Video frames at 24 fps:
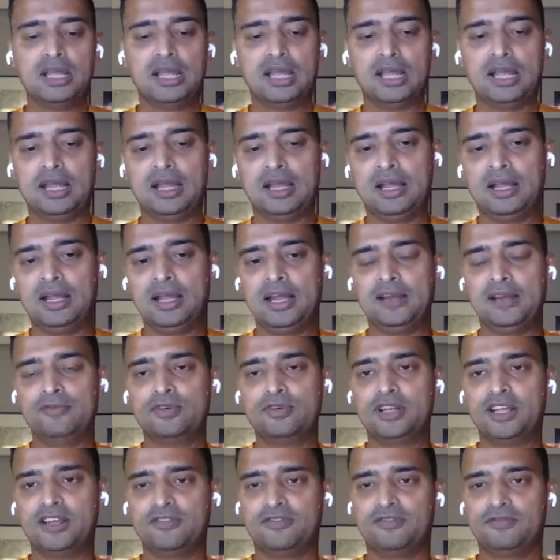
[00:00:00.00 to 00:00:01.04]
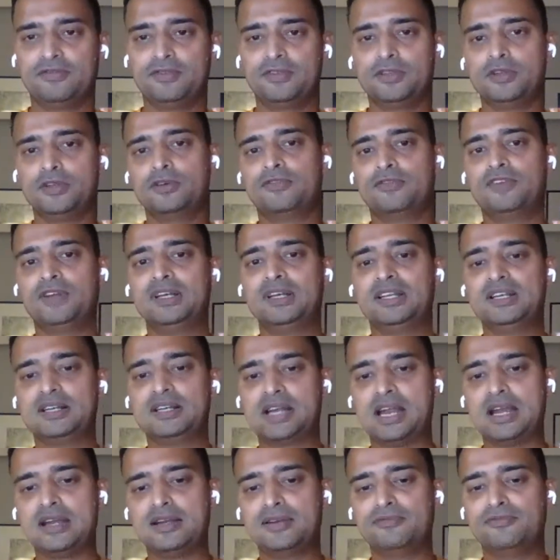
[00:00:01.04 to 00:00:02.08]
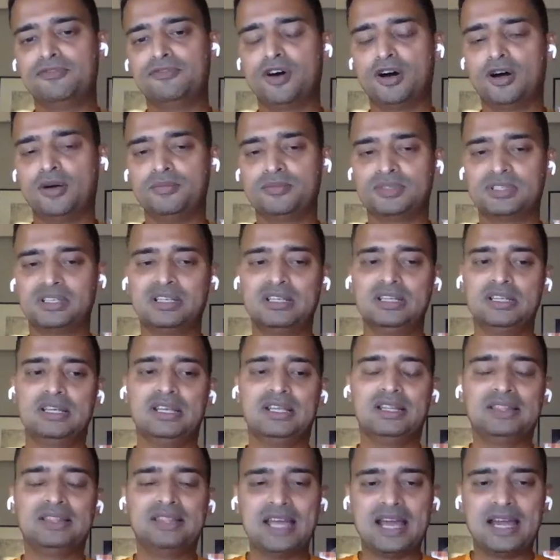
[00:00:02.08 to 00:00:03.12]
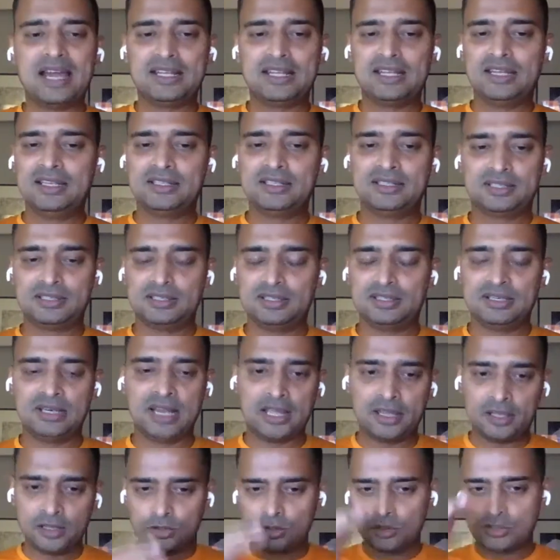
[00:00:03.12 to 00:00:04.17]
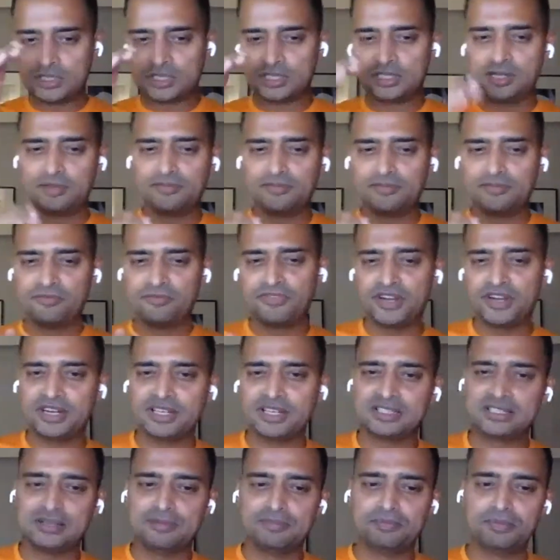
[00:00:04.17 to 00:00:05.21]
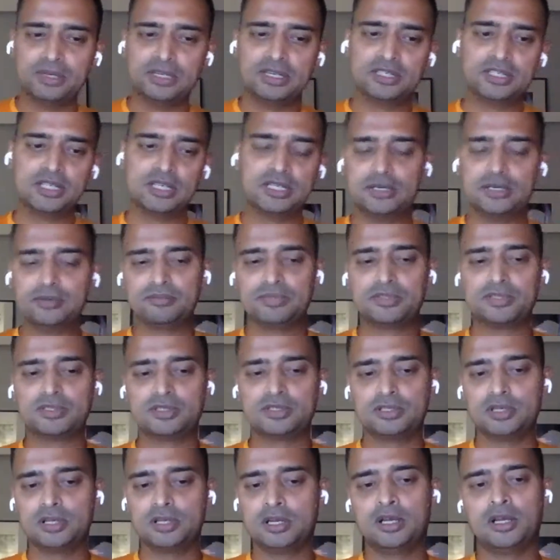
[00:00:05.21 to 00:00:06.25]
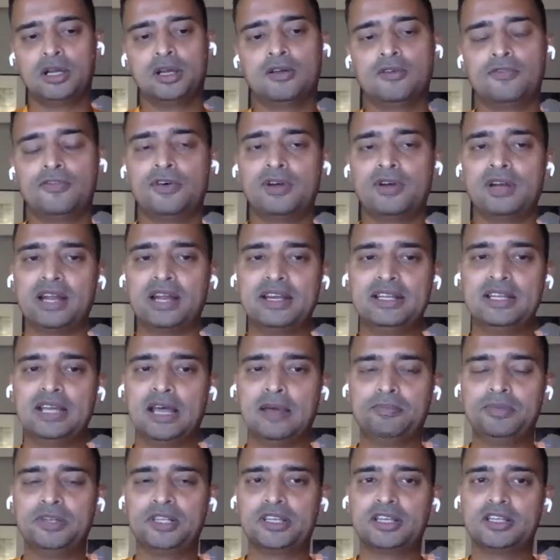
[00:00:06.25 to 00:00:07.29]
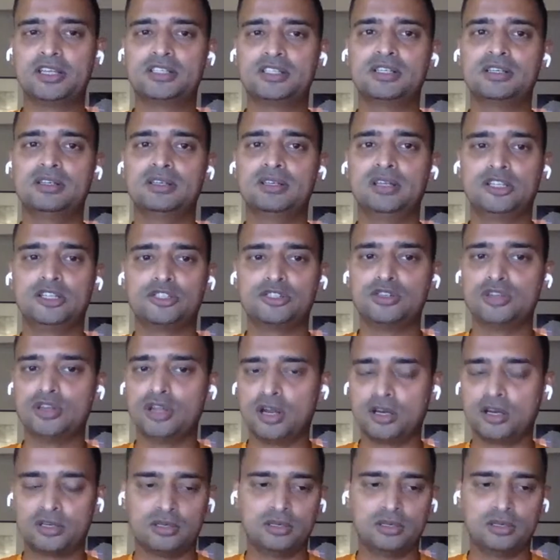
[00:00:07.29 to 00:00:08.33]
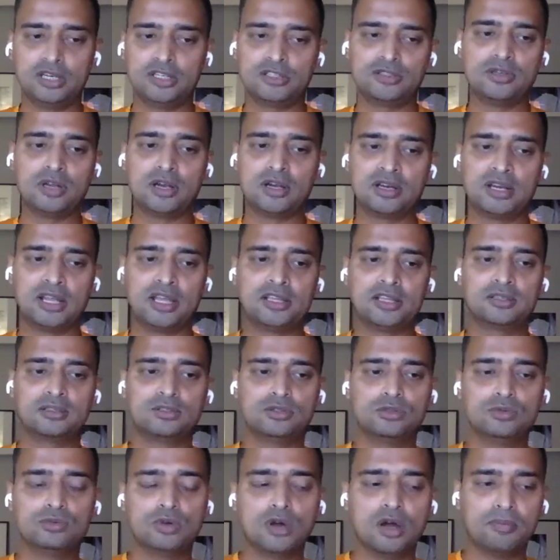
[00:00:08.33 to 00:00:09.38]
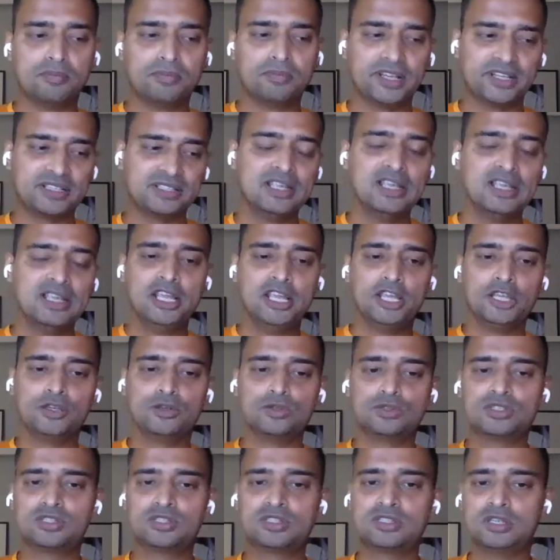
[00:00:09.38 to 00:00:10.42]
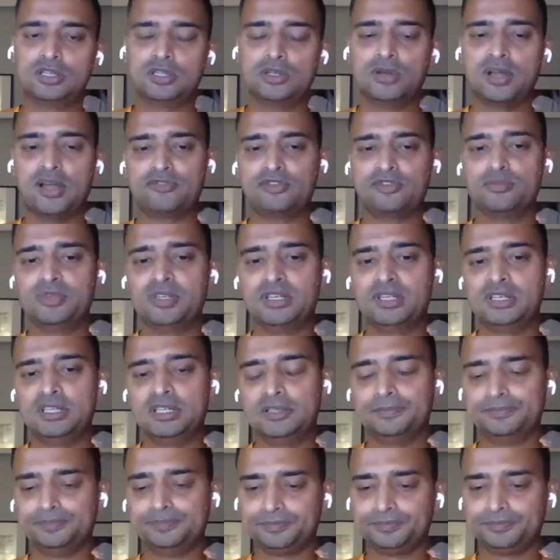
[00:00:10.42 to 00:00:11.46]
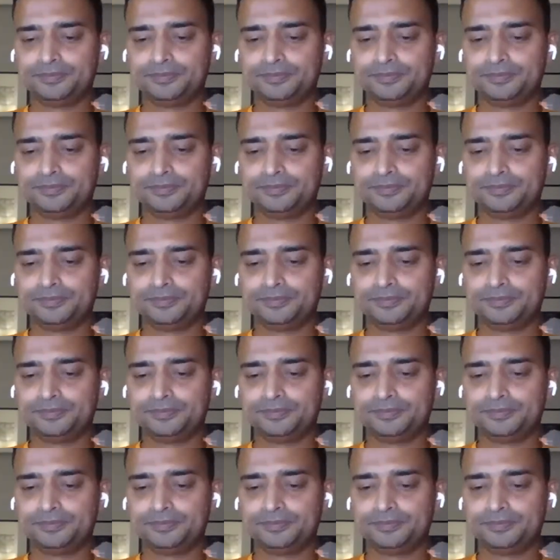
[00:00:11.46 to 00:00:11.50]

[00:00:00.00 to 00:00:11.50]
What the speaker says: and would have, filled in random forms. That is like, those are some very simple terms for idea application. It's not like too complex. You have to be